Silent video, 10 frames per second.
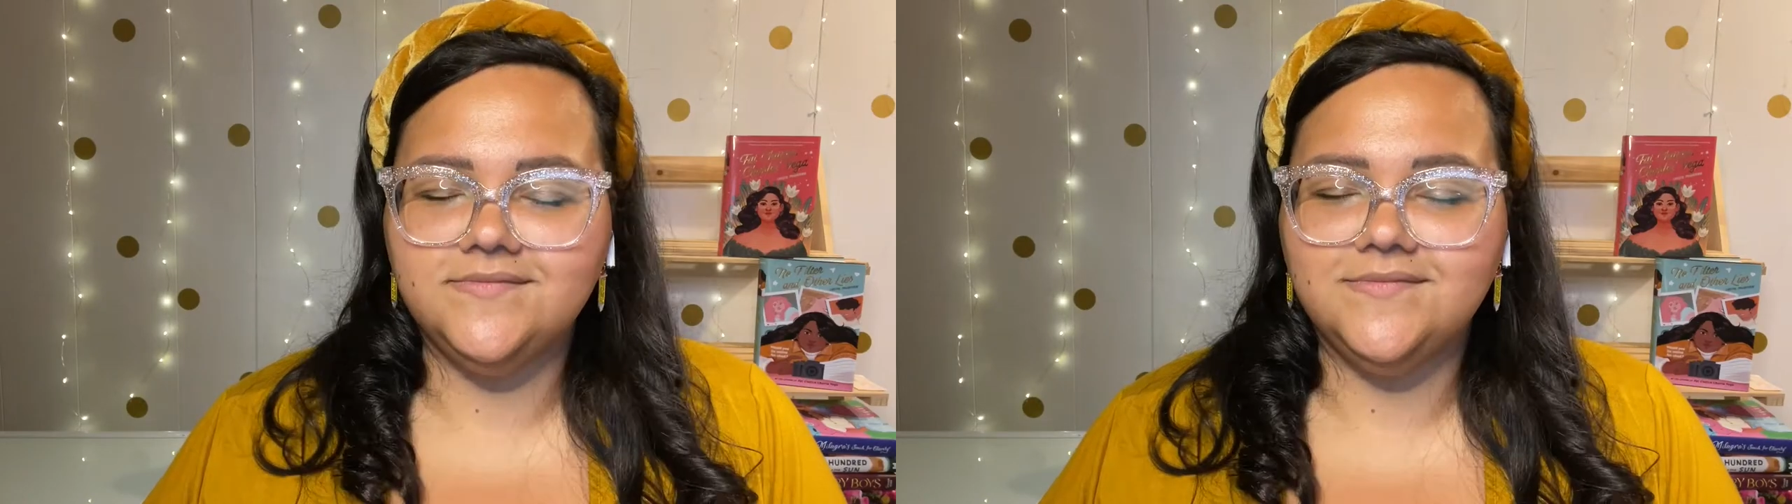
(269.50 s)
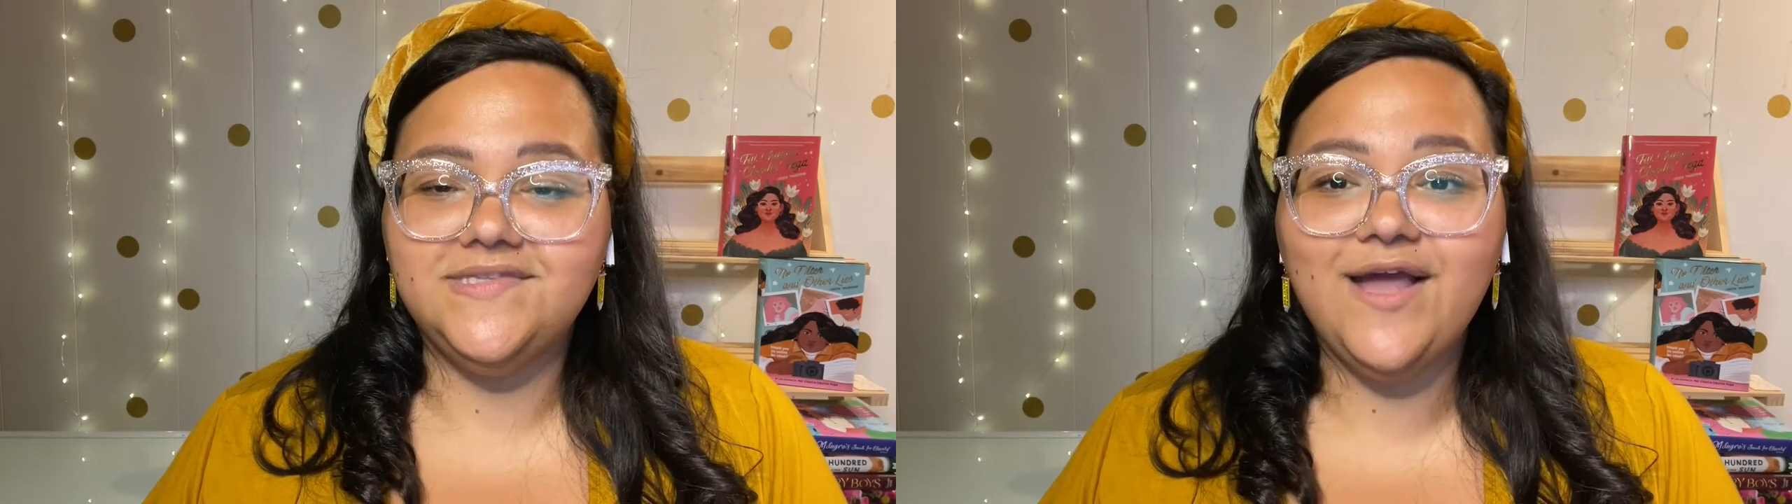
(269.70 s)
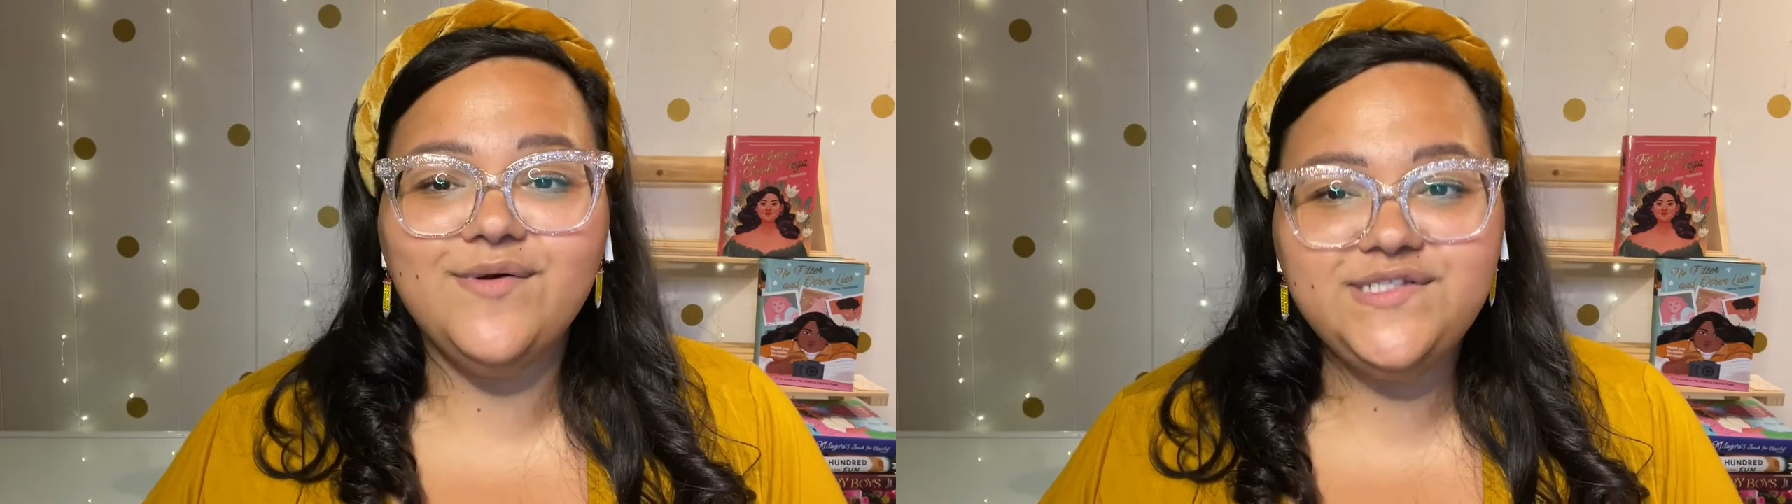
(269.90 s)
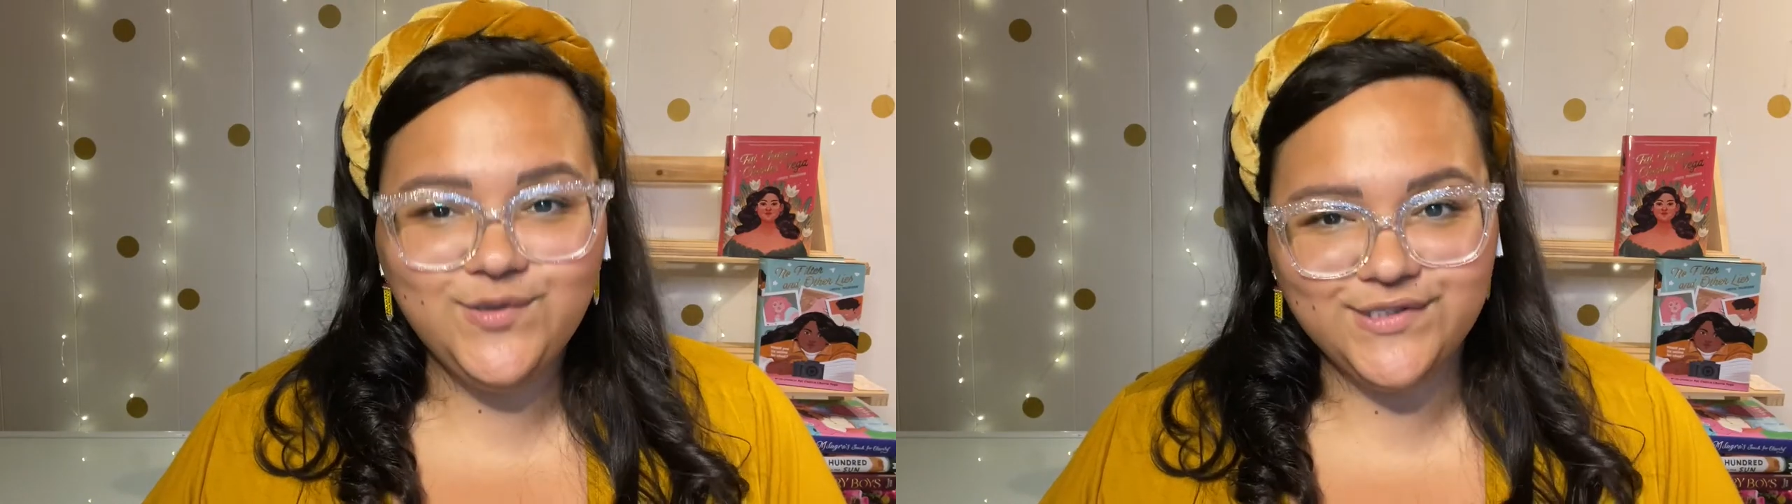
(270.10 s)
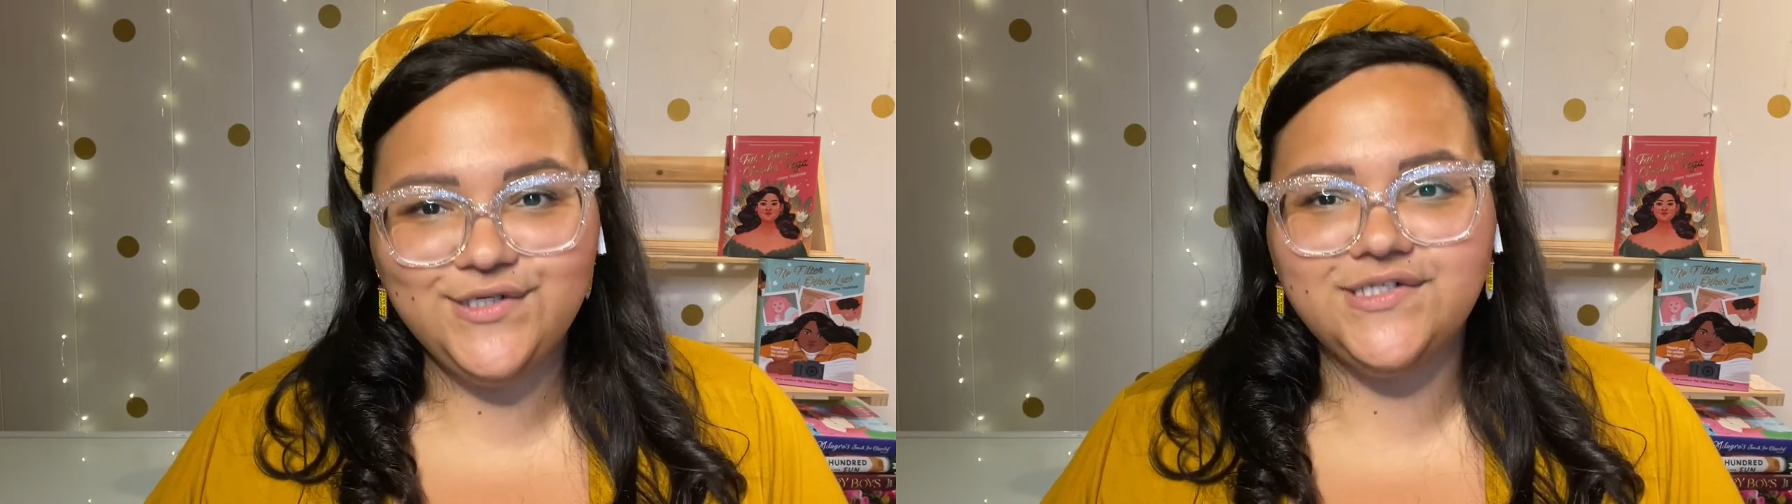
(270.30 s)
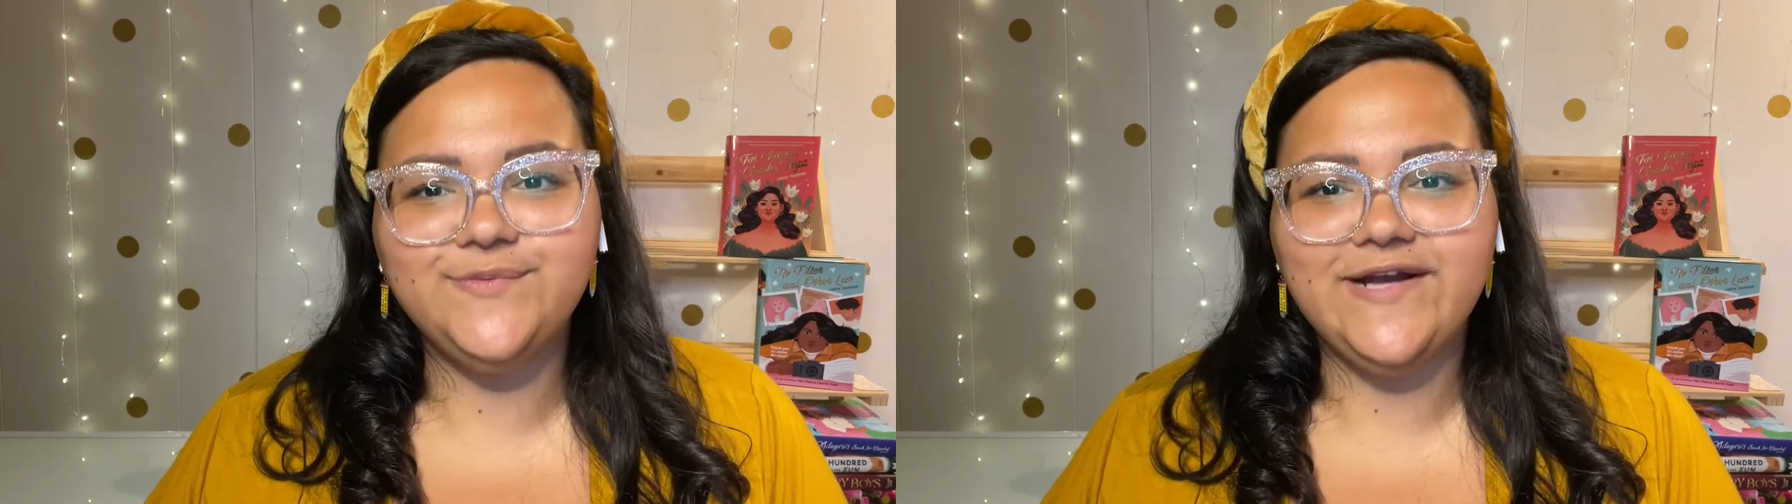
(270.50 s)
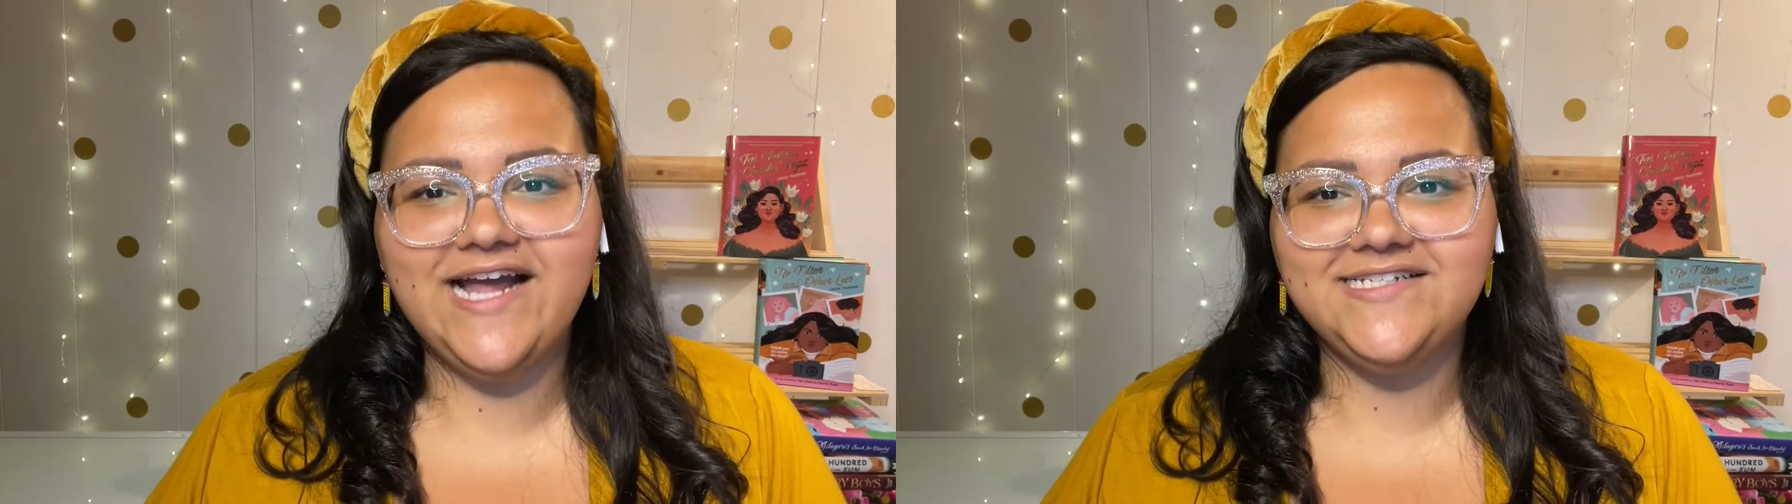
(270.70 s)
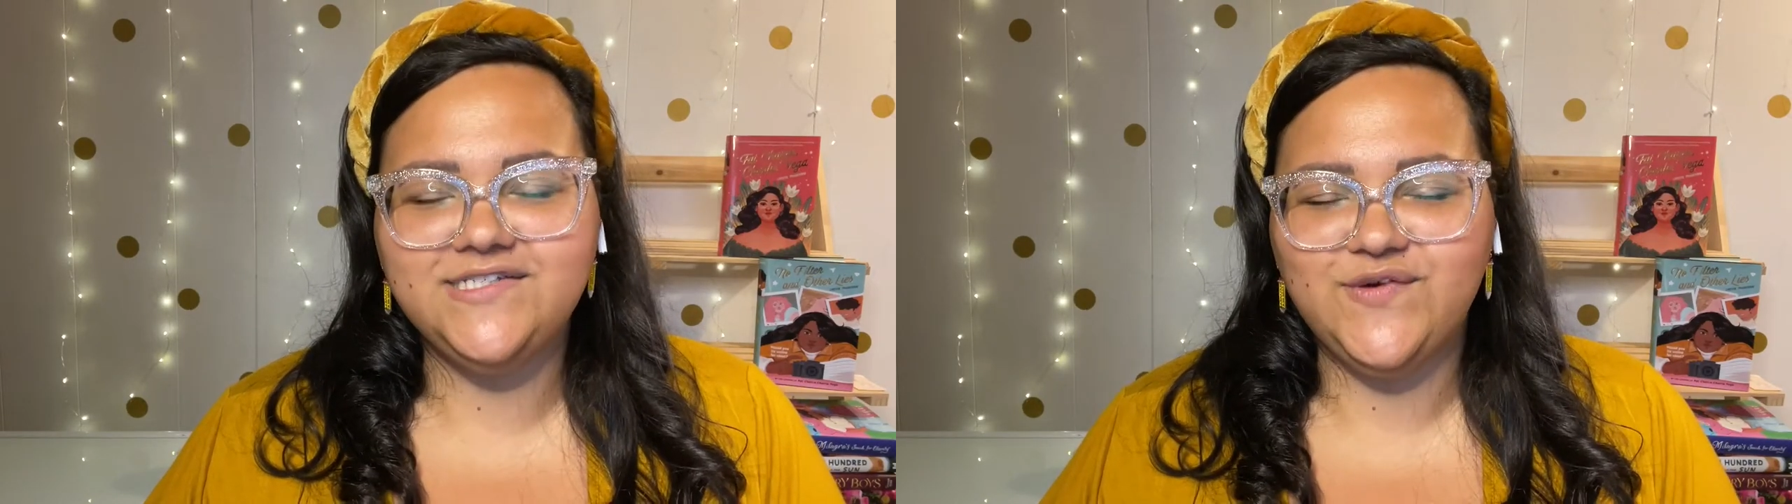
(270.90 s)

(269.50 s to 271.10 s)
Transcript: Now it's your turn to practice